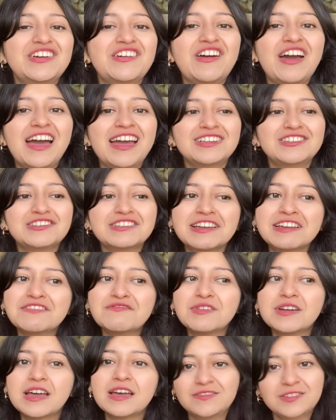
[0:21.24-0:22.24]
I just kind of
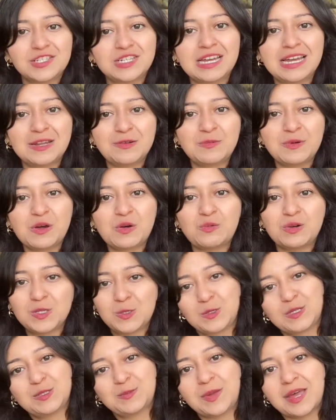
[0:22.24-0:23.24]
want to have a chat about what to
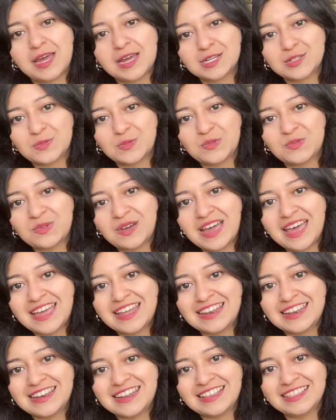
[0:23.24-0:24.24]
expect
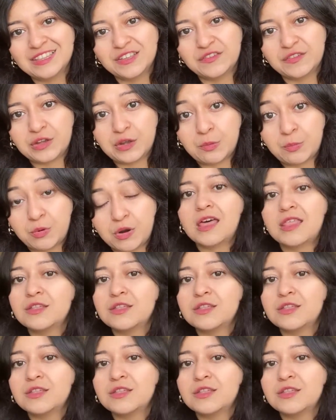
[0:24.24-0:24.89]
when living abroad.